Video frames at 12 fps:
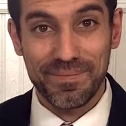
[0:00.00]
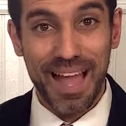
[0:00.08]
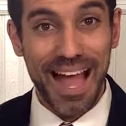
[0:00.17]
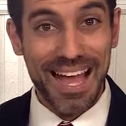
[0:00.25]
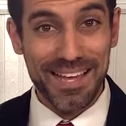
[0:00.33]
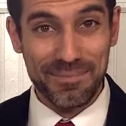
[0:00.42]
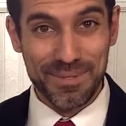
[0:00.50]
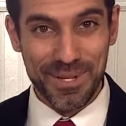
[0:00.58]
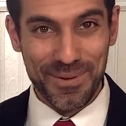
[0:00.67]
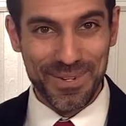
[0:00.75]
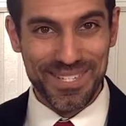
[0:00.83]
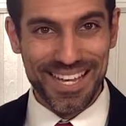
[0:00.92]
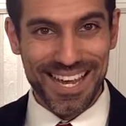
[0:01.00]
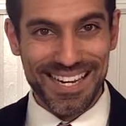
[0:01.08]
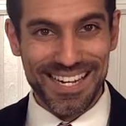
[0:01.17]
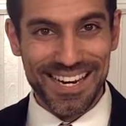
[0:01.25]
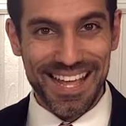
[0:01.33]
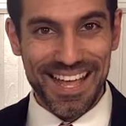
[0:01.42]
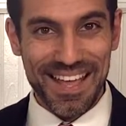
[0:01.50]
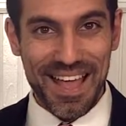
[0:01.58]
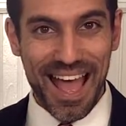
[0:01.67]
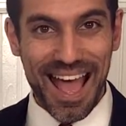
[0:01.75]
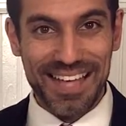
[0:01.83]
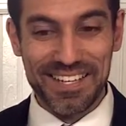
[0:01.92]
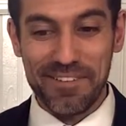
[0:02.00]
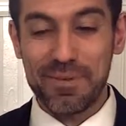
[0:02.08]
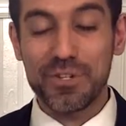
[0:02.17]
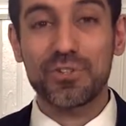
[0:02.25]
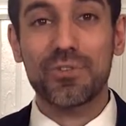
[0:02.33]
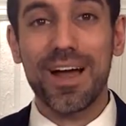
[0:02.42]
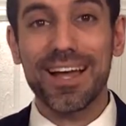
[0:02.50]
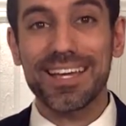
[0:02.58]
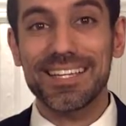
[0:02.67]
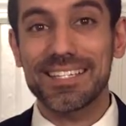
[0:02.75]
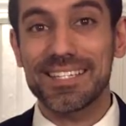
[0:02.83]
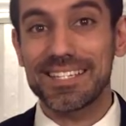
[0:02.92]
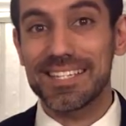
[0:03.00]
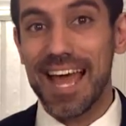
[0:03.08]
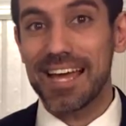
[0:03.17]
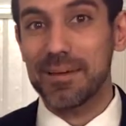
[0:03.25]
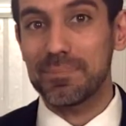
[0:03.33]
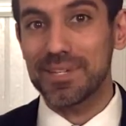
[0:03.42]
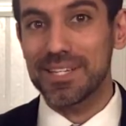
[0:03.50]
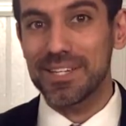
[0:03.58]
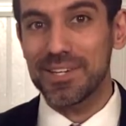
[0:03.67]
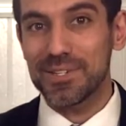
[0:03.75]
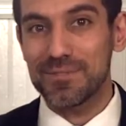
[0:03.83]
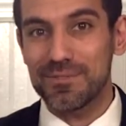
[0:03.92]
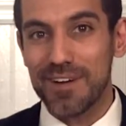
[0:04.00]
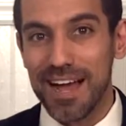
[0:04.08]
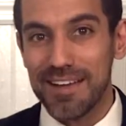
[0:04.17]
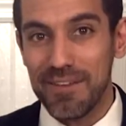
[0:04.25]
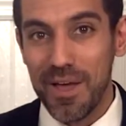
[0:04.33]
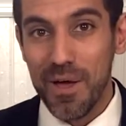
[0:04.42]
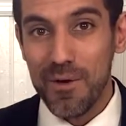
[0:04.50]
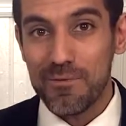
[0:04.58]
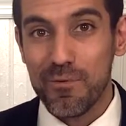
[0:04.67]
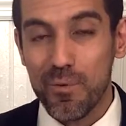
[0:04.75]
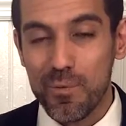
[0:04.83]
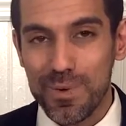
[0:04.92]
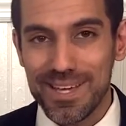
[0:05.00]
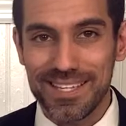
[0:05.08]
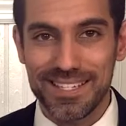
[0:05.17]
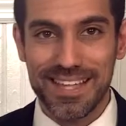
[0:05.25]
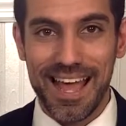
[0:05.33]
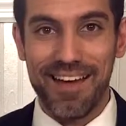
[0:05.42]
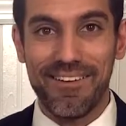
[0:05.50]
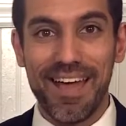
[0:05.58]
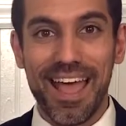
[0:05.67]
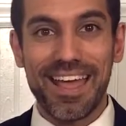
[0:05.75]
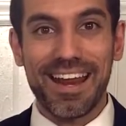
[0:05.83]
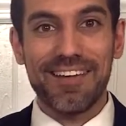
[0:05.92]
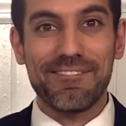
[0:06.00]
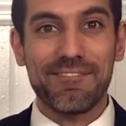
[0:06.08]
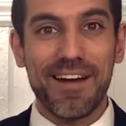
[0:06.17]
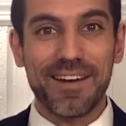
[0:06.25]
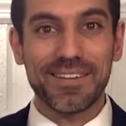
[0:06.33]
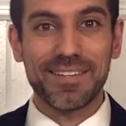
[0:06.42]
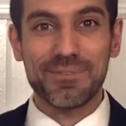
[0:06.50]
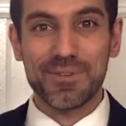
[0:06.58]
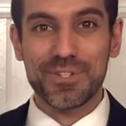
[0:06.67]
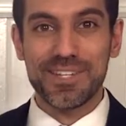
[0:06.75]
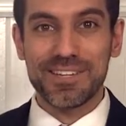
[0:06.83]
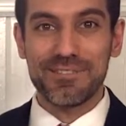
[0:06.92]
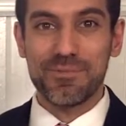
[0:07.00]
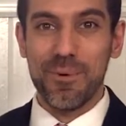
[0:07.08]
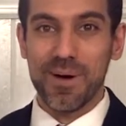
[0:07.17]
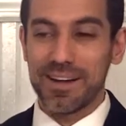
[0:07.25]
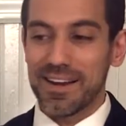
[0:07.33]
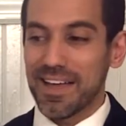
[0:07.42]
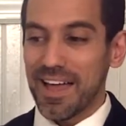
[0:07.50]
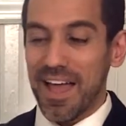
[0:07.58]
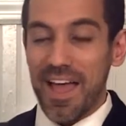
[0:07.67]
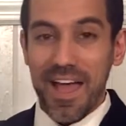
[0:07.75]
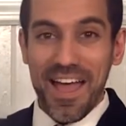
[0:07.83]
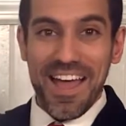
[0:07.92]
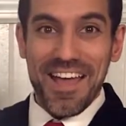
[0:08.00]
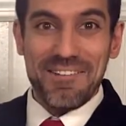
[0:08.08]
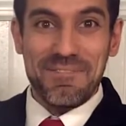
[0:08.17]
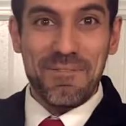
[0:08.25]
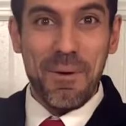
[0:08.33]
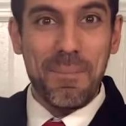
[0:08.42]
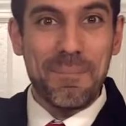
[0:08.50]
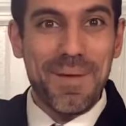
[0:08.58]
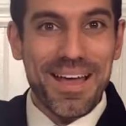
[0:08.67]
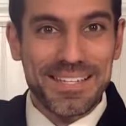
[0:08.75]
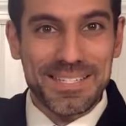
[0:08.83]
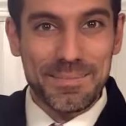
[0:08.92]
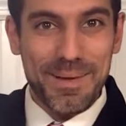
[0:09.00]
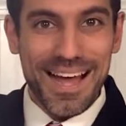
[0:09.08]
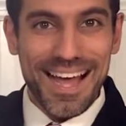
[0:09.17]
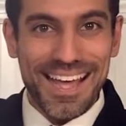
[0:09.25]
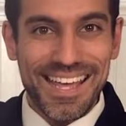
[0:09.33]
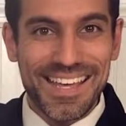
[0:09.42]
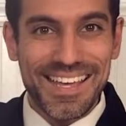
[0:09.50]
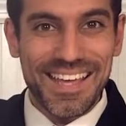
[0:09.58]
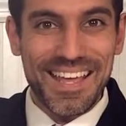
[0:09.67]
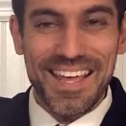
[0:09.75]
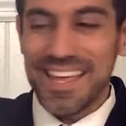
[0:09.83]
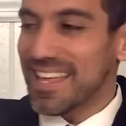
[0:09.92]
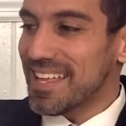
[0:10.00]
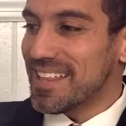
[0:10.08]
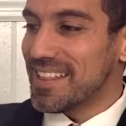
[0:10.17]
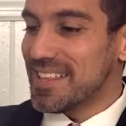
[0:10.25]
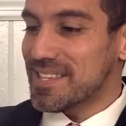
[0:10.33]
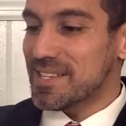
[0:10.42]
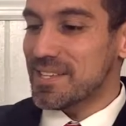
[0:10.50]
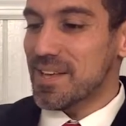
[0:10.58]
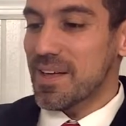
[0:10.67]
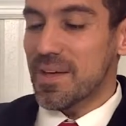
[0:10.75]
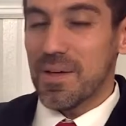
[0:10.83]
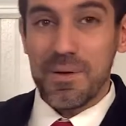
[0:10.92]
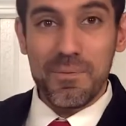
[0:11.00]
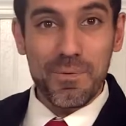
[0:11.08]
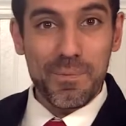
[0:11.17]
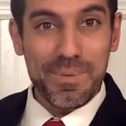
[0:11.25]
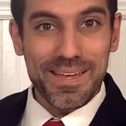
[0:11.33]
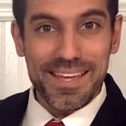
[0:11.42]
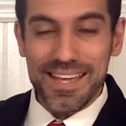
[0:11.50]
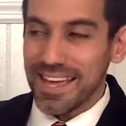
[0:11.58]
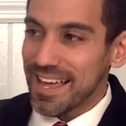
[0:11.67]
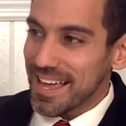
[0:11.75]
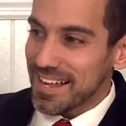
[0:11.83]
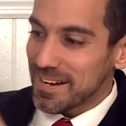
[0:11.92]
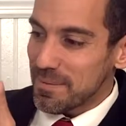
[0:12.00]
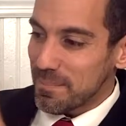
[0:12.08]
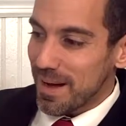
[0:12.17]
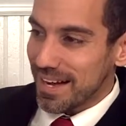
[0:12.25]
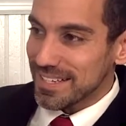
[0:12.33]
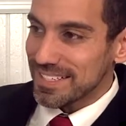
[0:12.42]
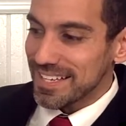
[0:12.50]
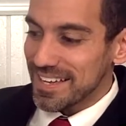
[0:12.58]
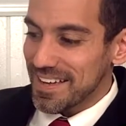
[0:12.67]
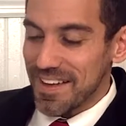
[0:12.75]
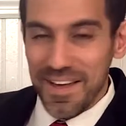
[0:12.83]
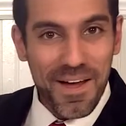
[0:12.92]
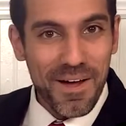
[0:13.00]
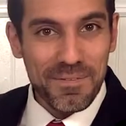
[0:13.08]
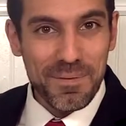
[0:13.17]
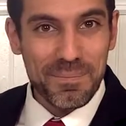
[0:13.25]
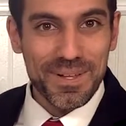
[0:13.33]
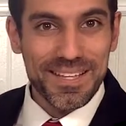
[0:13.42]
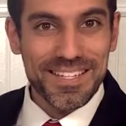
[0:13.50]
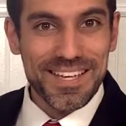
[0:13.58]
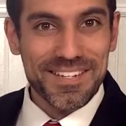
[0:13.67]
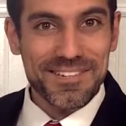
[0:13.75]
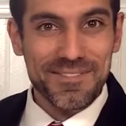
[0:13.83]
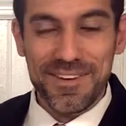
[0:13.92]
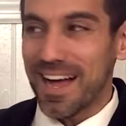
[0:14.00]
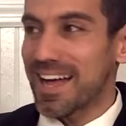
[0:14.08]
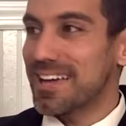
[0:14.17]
I am so excited as I've been trying to snag a PlayStation 5 for weeks now, and I finally received one from Best Buy. This will be an unboxing of the PlayStation 5.